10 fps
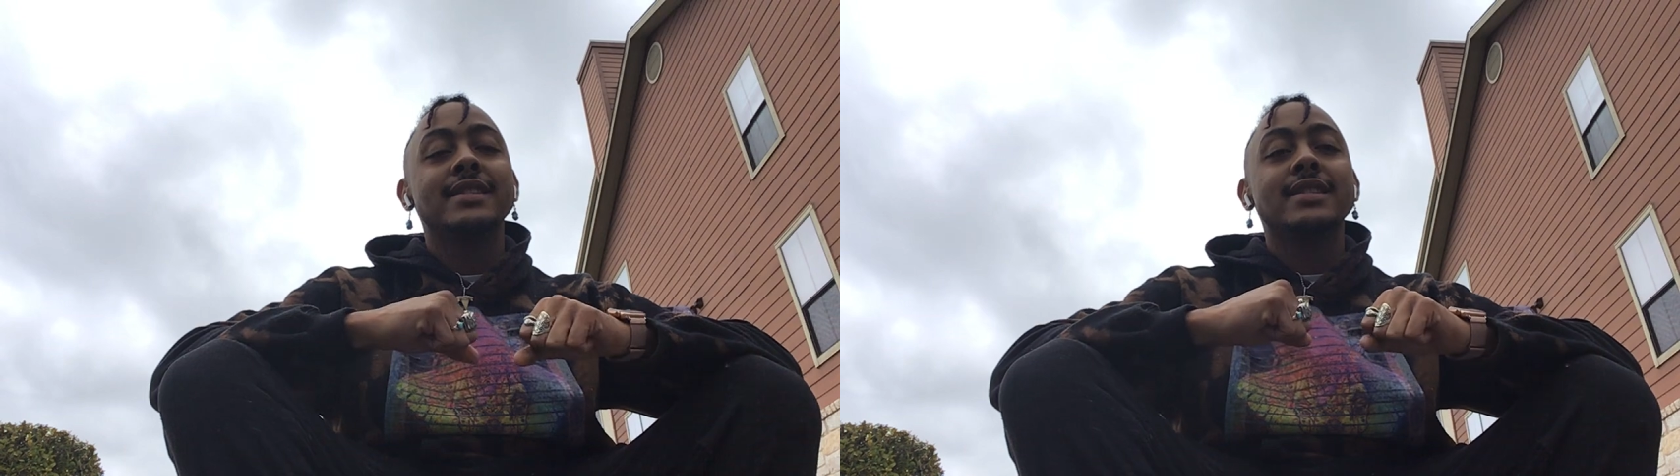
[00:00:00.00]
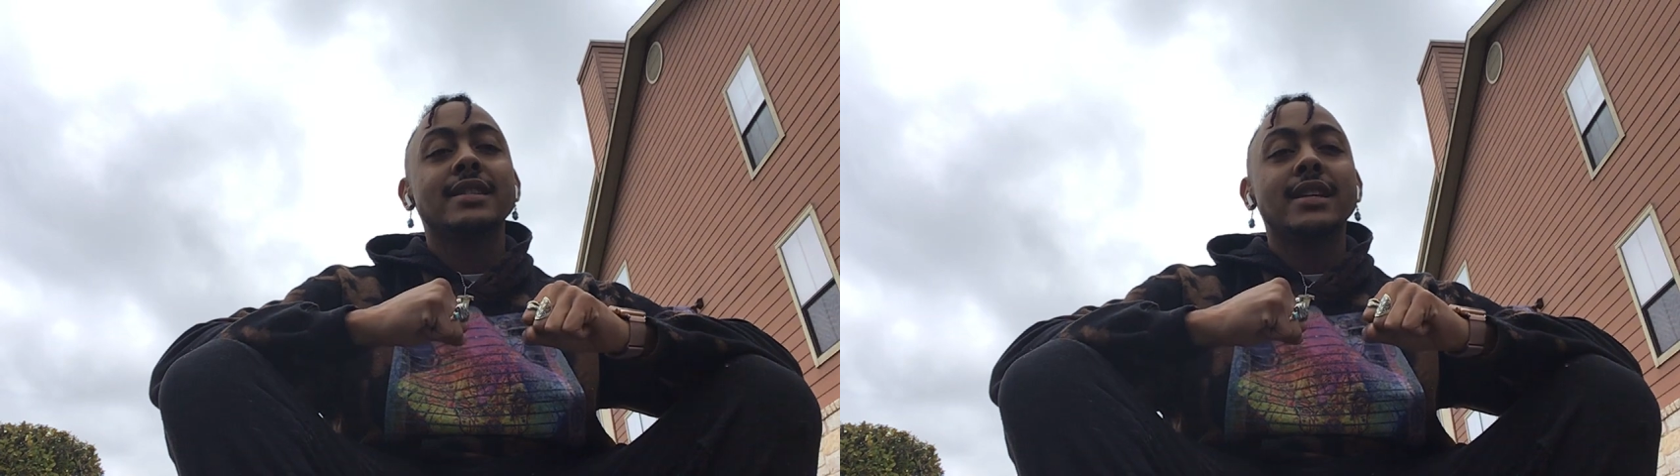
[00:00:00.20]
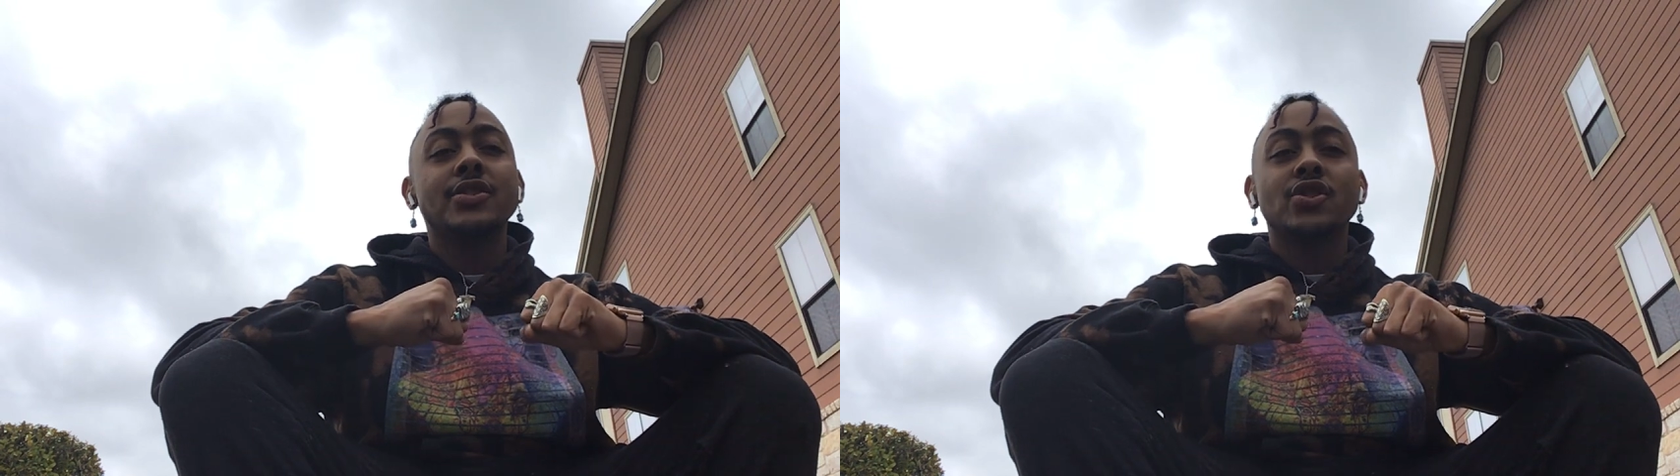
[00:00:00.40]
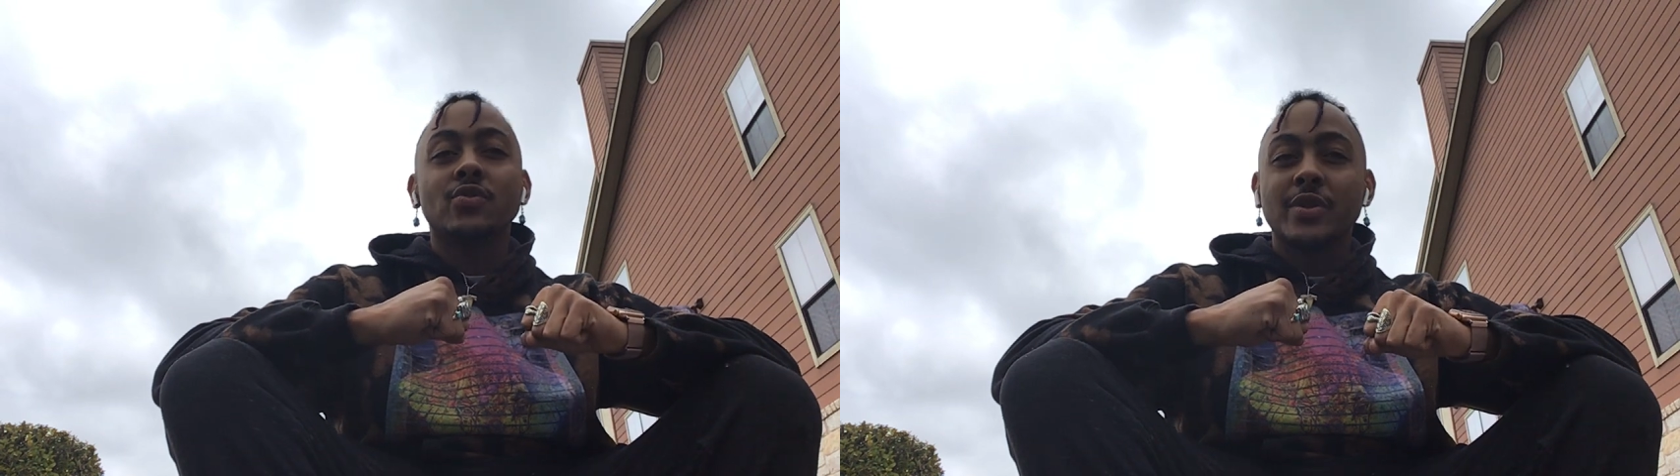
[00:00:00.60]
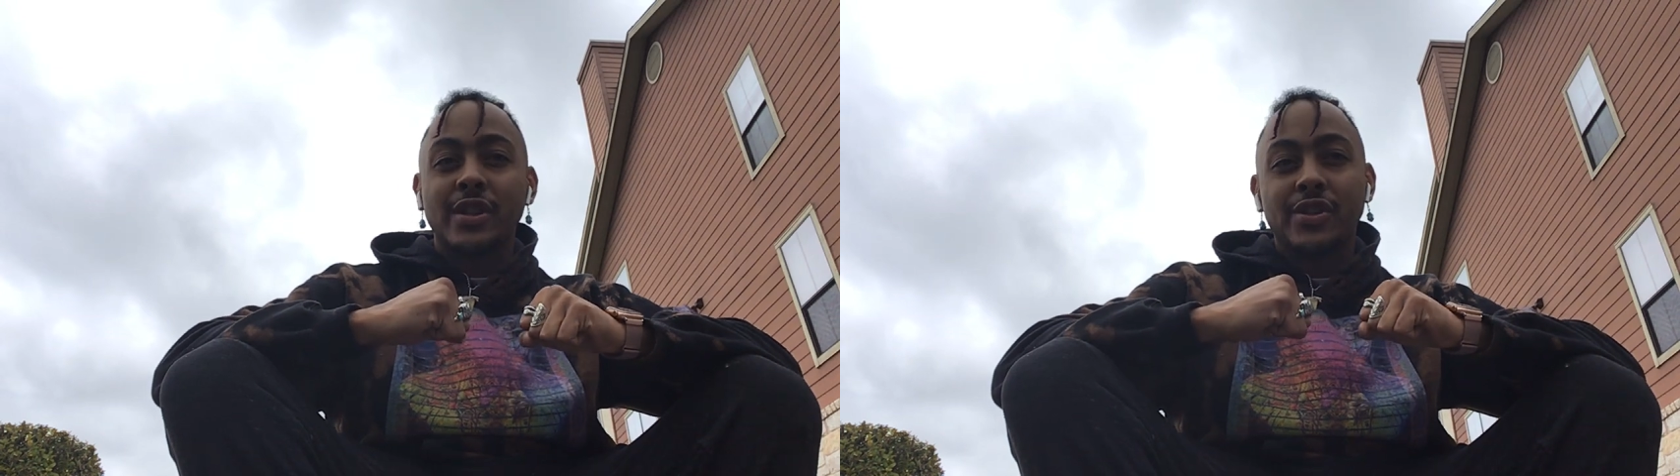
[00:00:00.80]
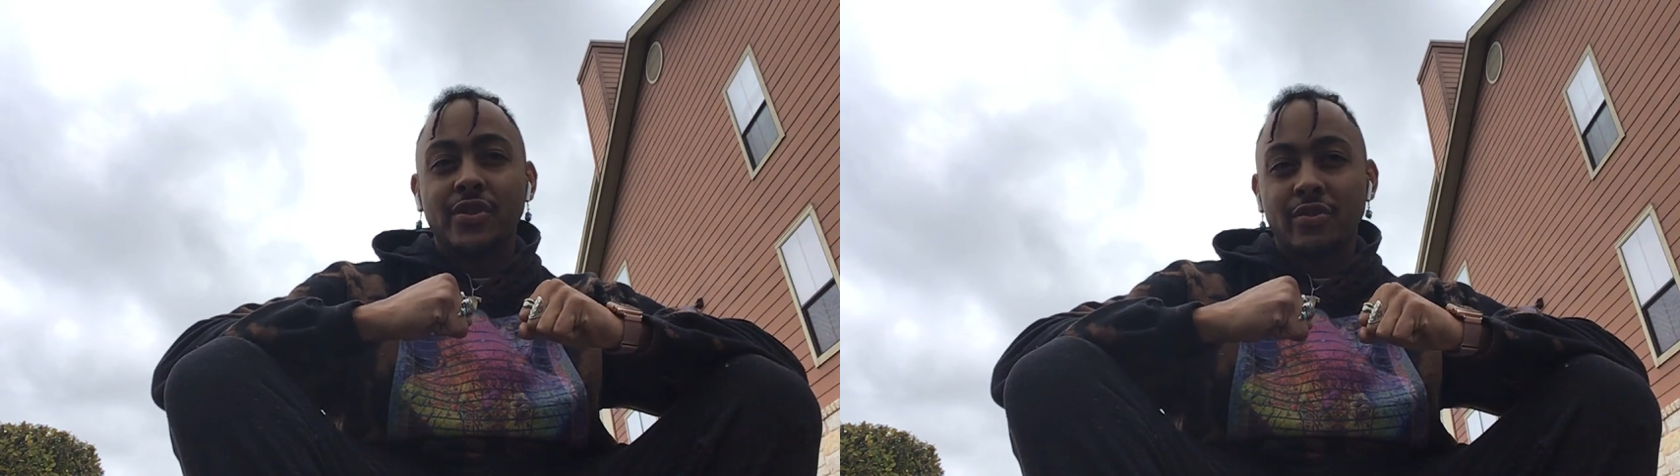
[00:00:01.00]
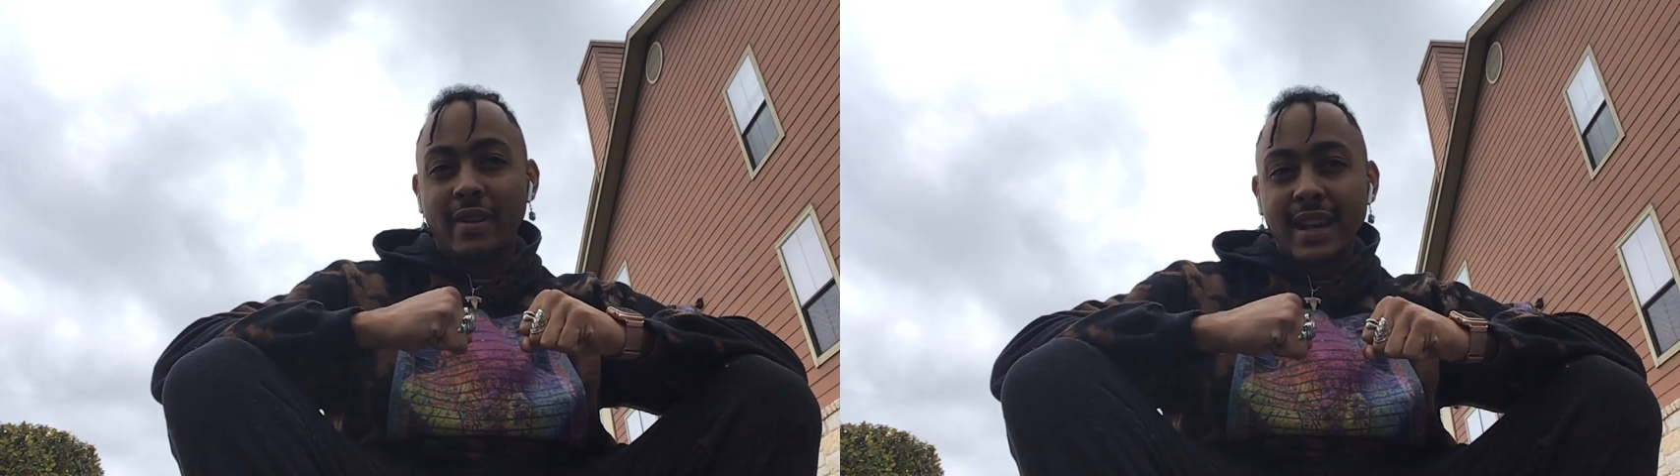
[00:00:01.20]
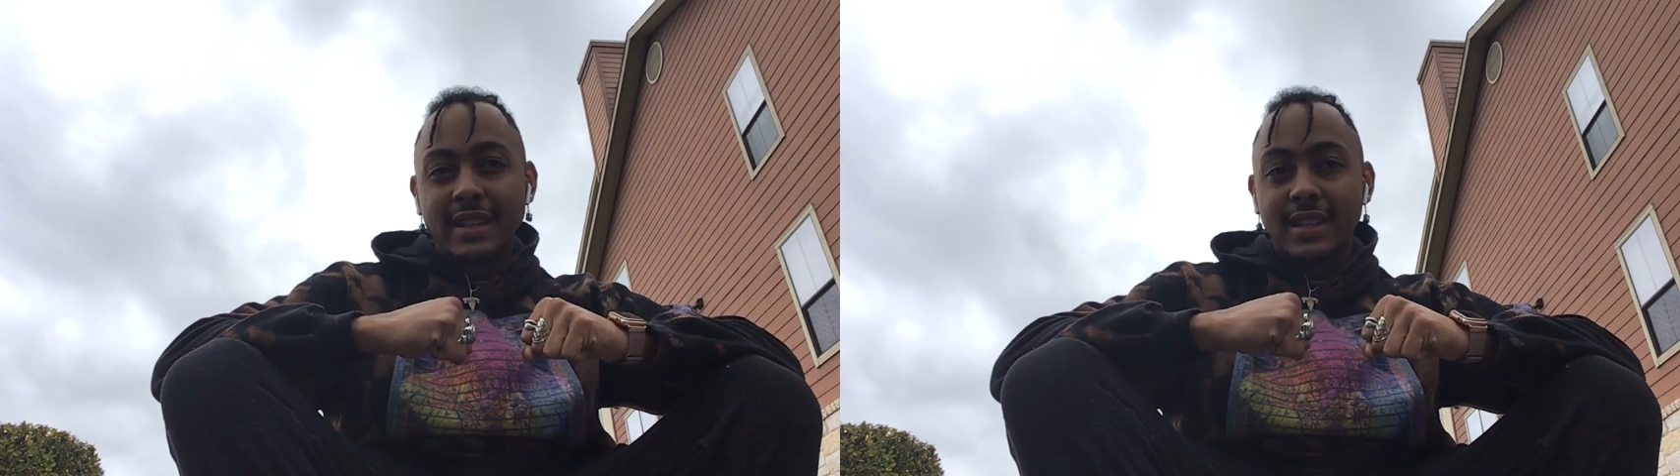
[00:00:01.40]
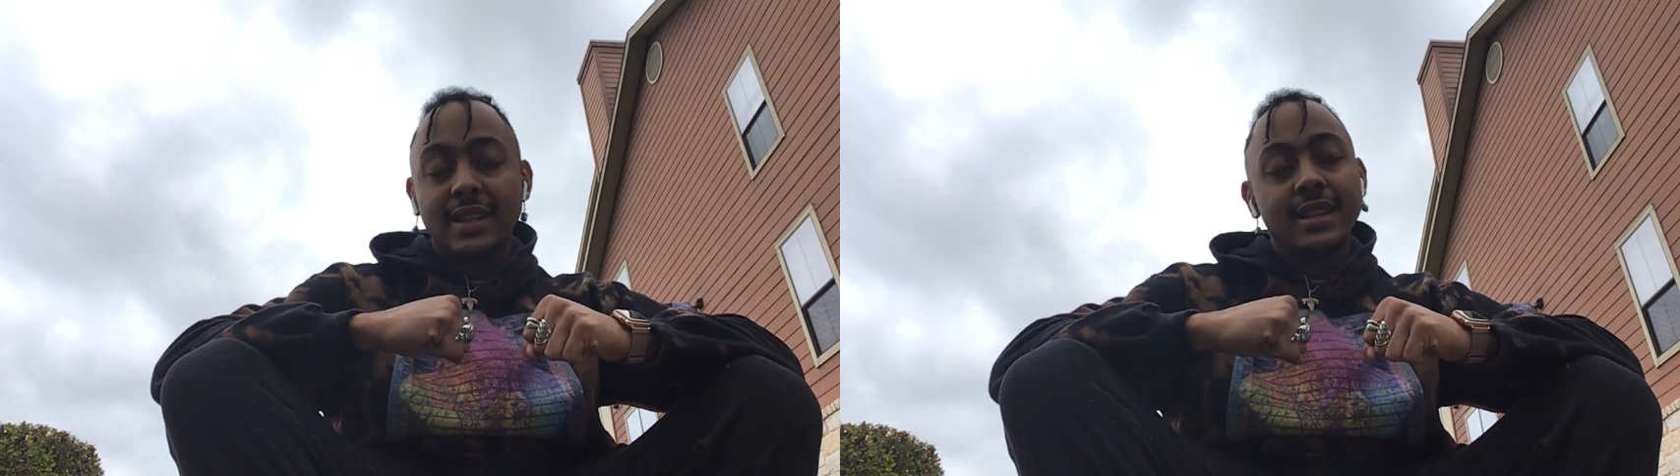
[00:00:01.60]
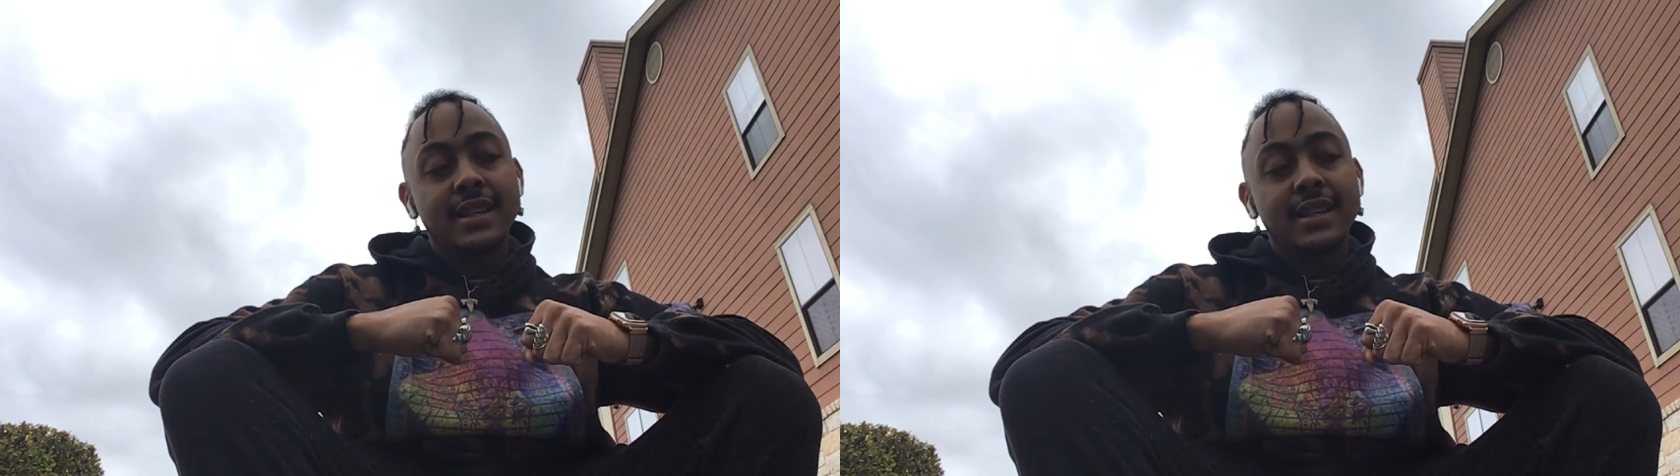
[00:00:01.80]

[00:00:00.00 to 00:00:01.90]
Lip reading: such a restraint